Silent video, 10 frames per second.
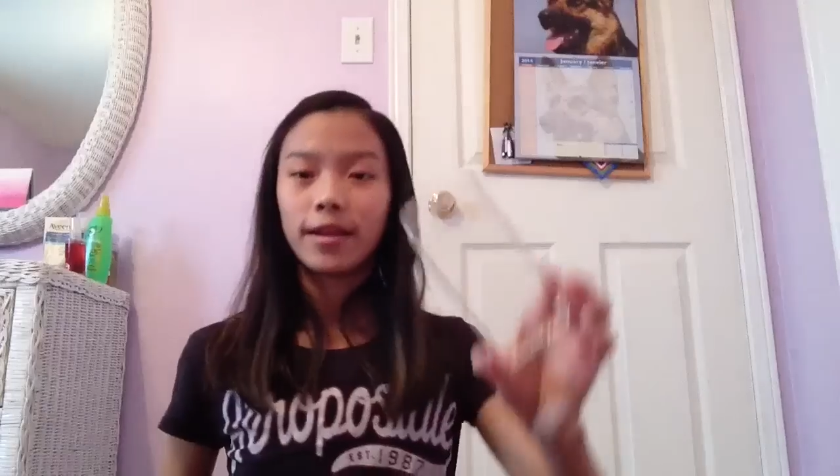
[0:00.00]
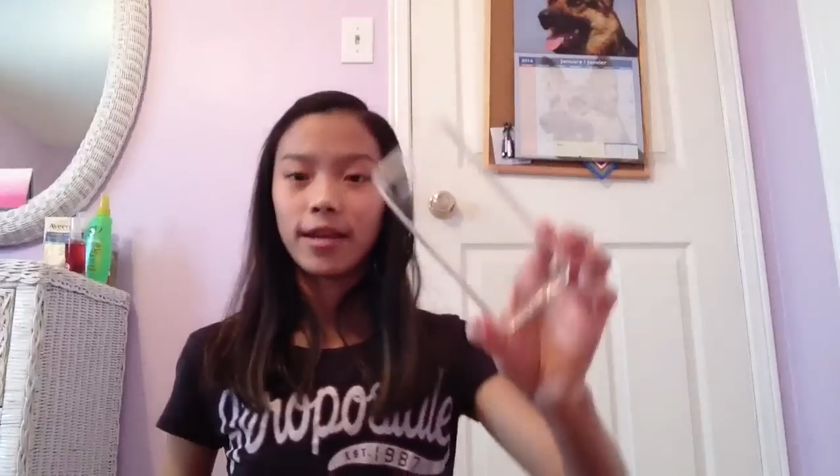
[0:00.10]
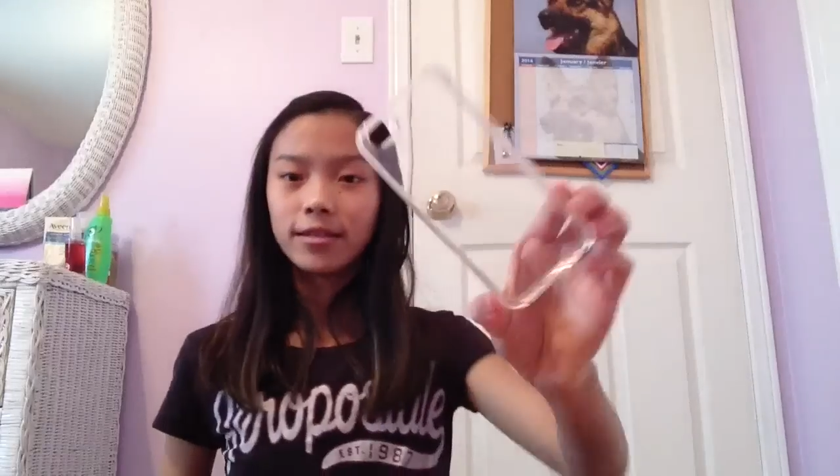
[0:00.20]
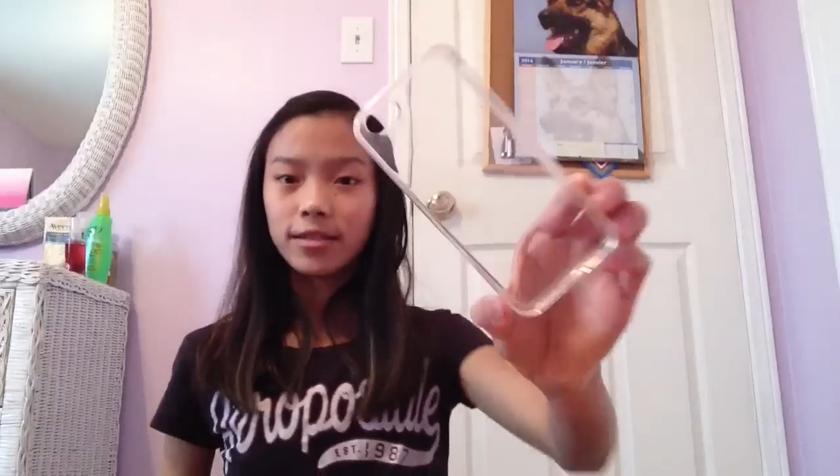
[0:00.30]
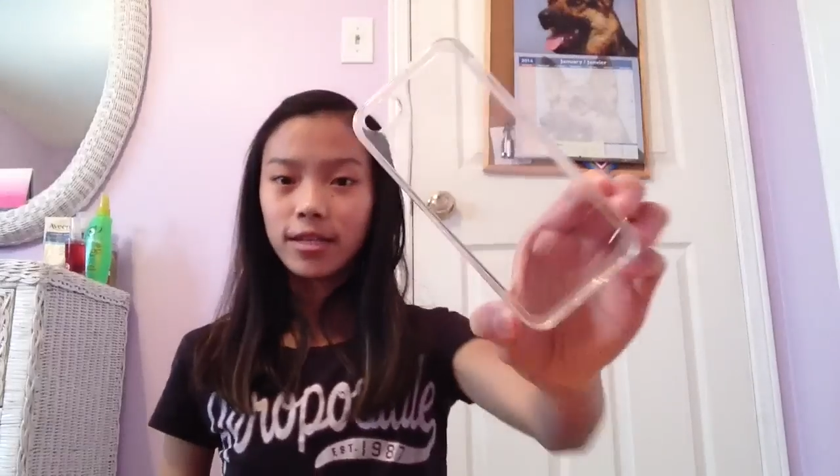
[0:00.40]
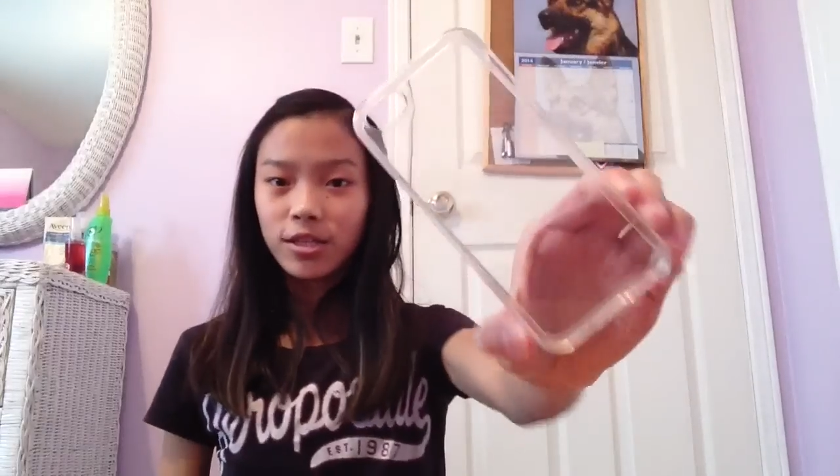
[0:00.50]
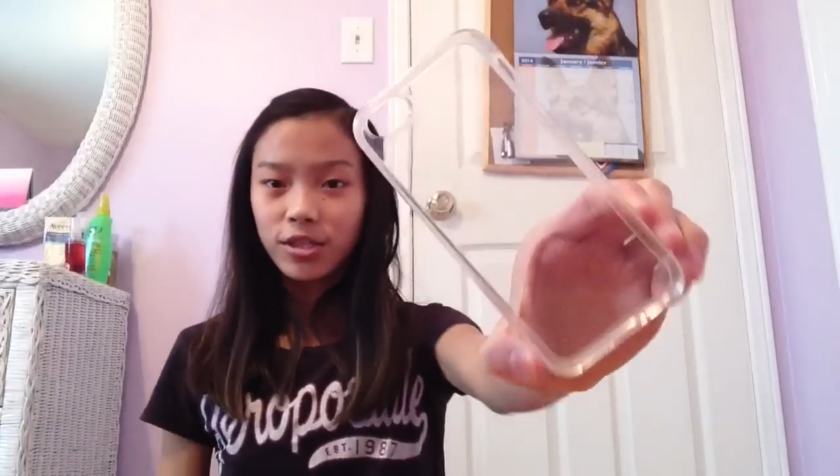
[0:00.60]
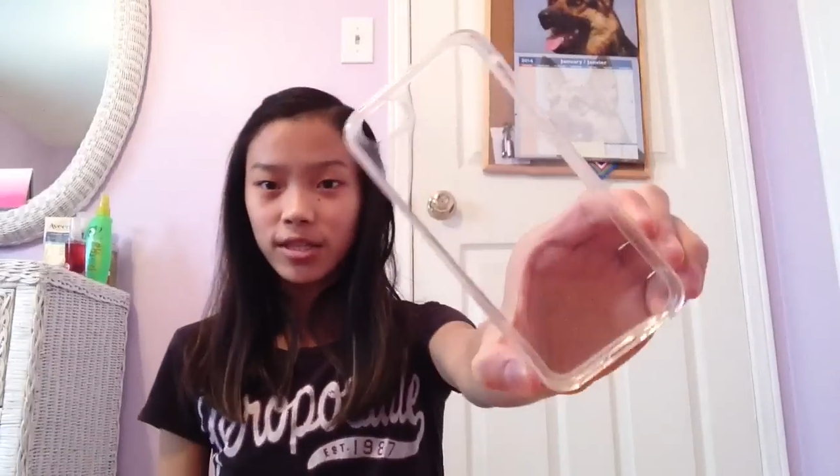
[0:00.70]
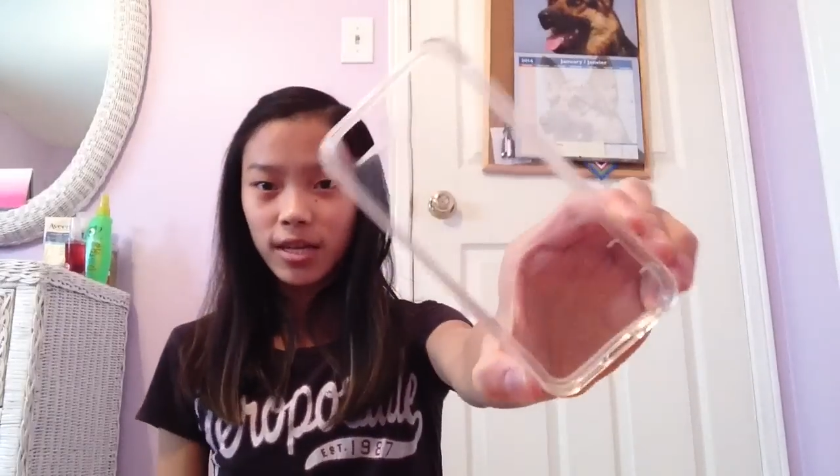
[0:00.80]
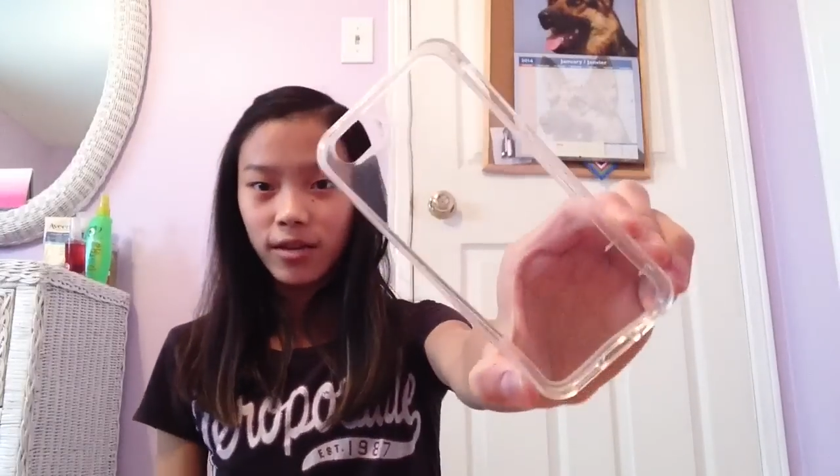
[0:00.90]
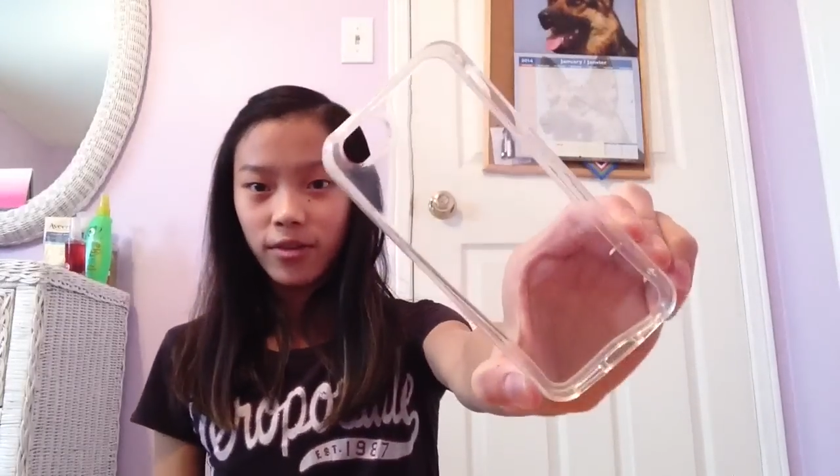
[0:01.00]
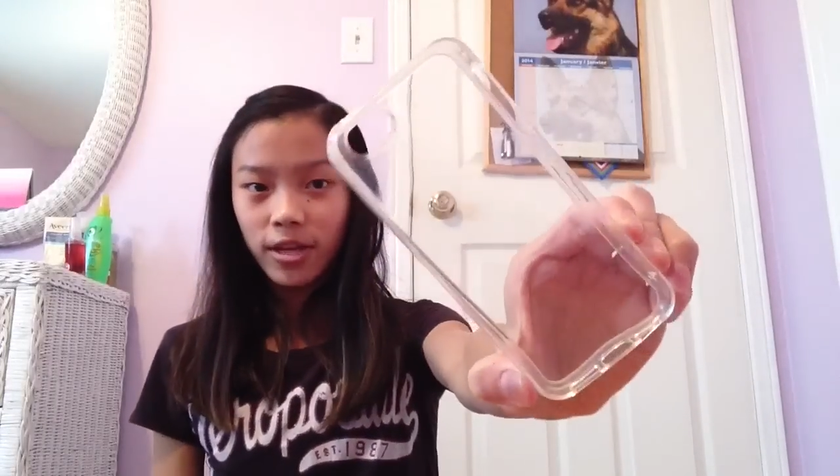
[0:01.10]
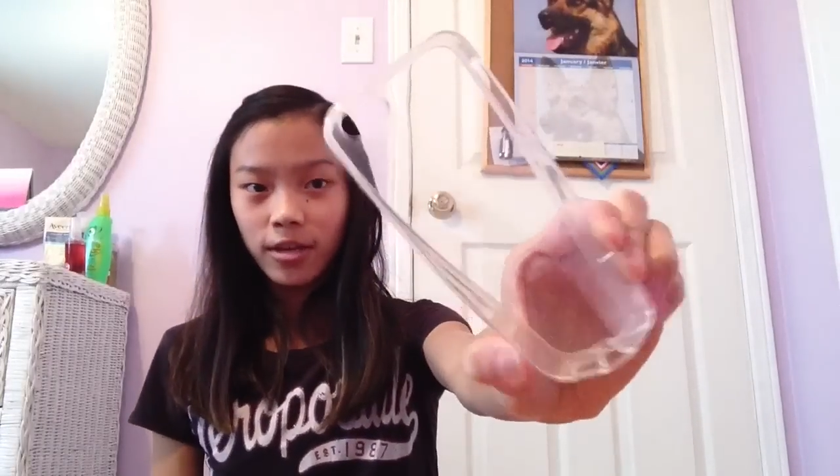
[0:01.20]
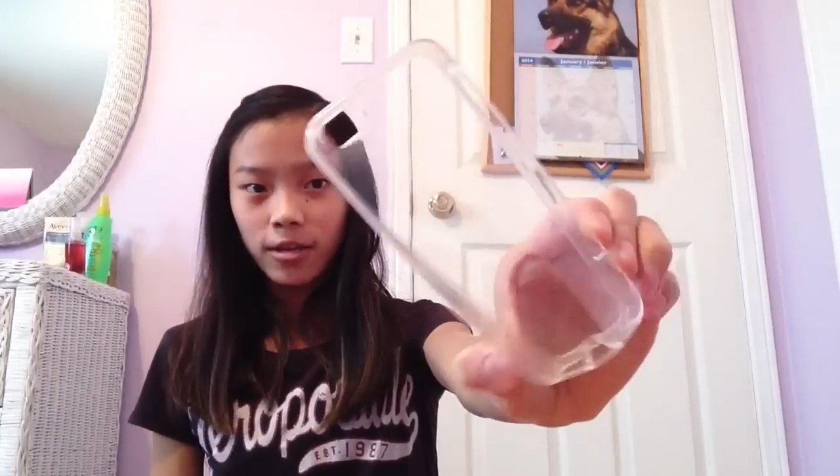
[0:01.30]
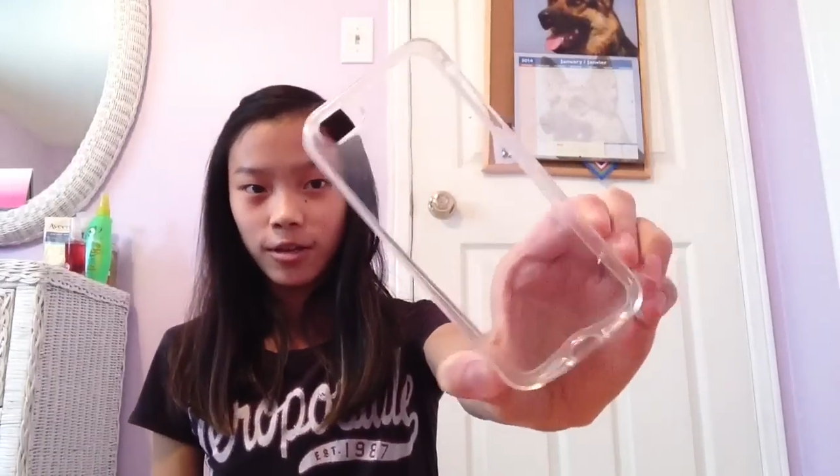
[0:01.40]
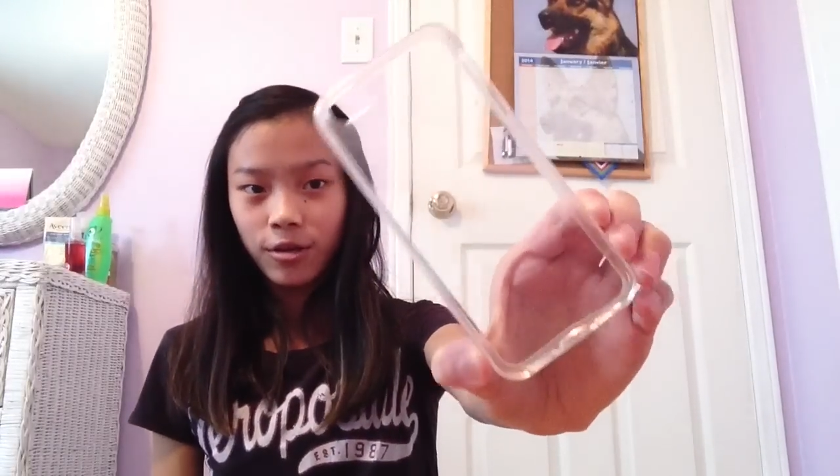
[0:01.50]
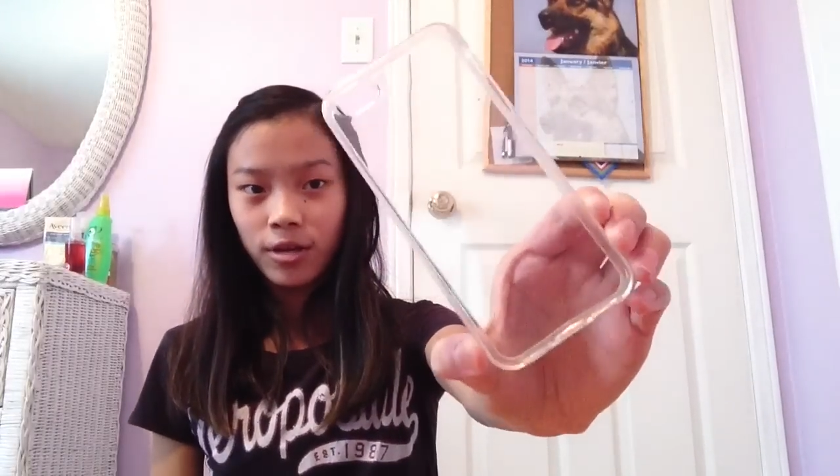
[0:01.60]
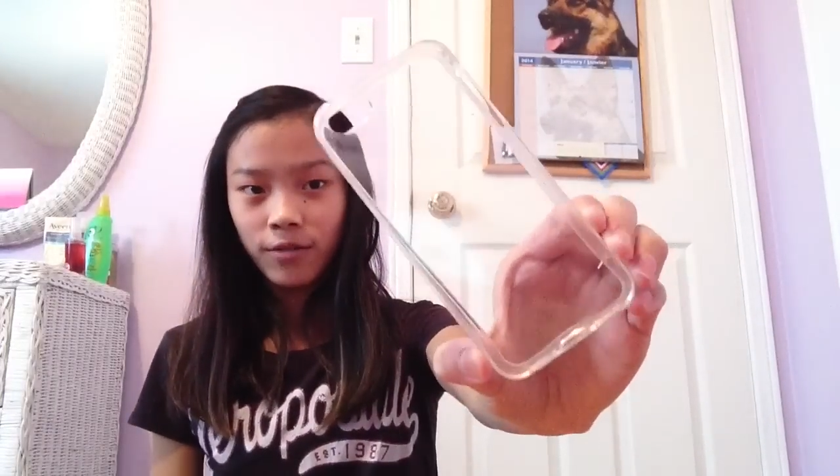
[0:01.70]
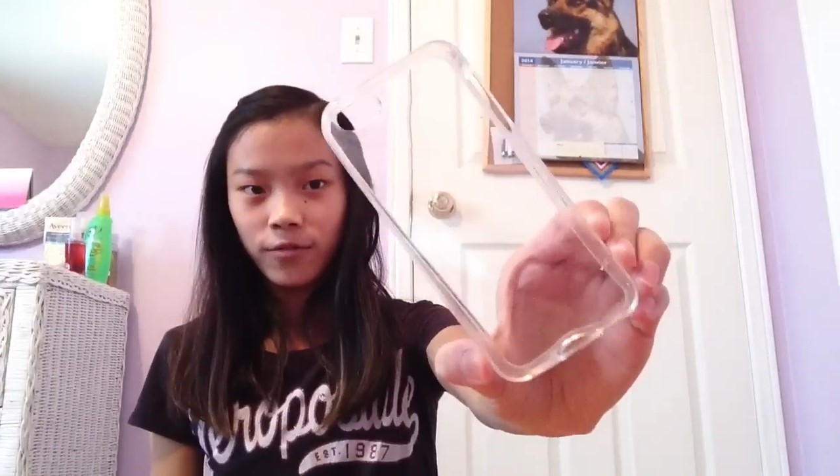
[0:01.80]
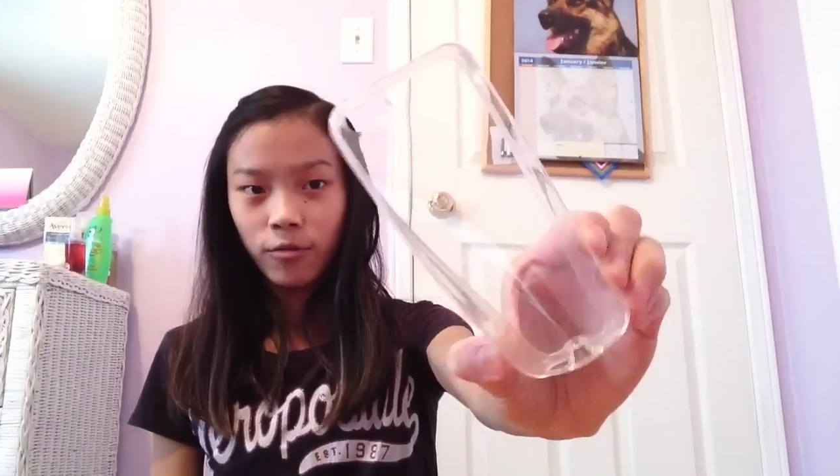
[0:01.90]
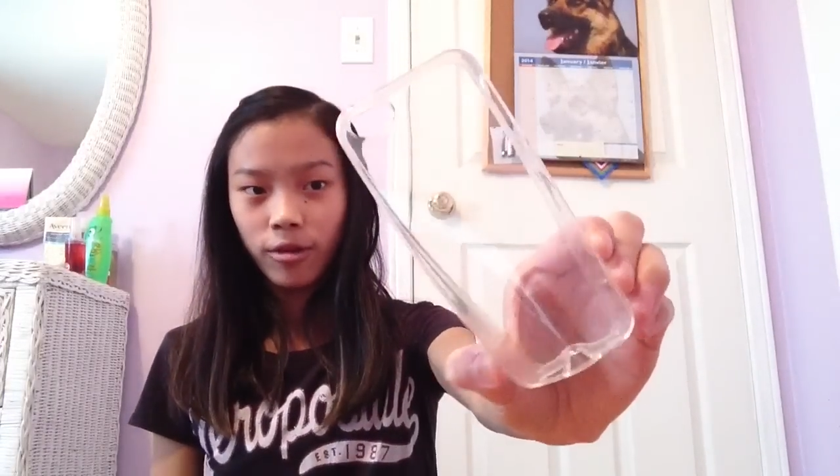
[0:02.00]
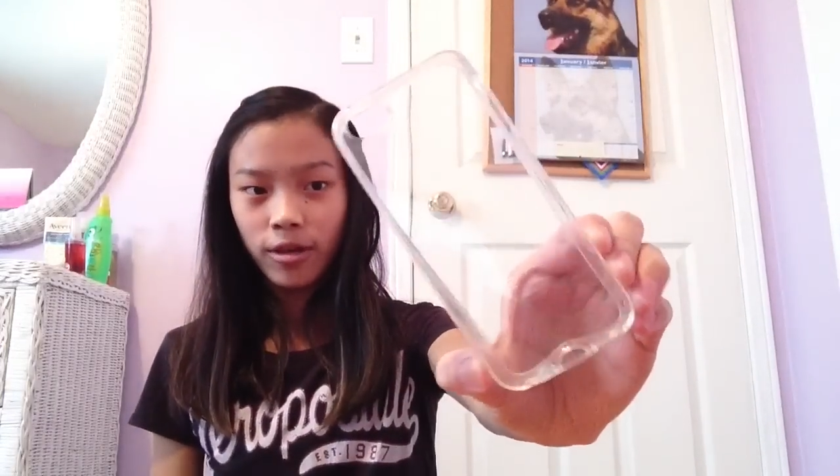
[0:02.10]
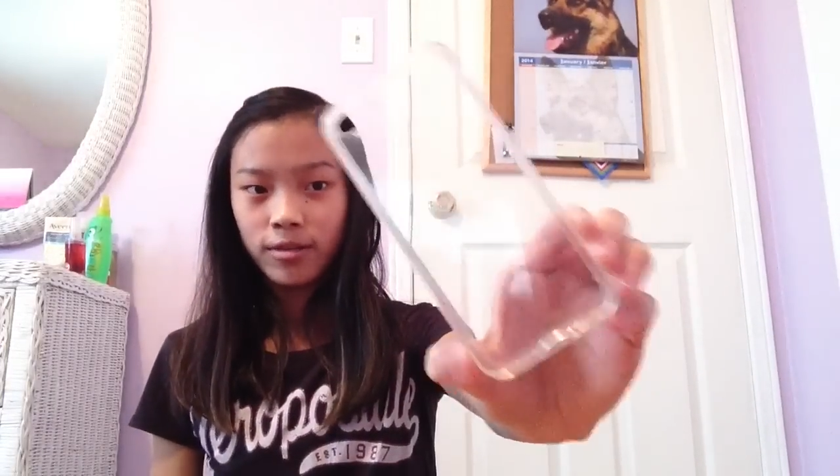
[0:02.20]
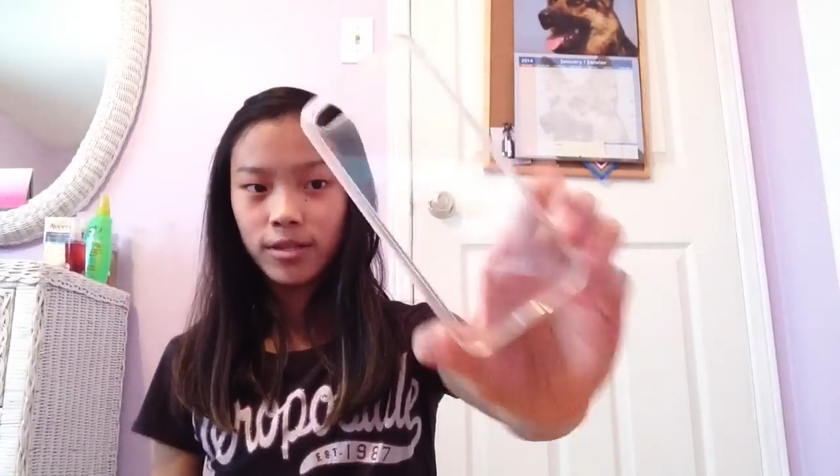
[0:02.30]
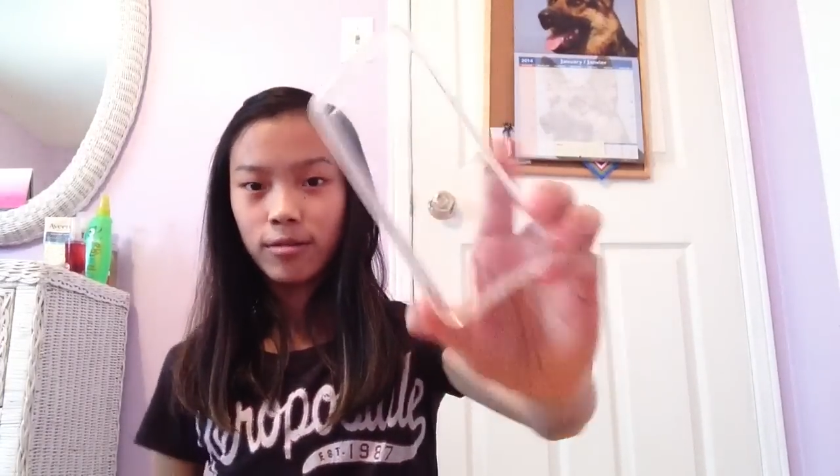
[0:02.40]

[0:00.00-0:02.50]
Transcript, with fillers: Next, I just have a clear iPhone case.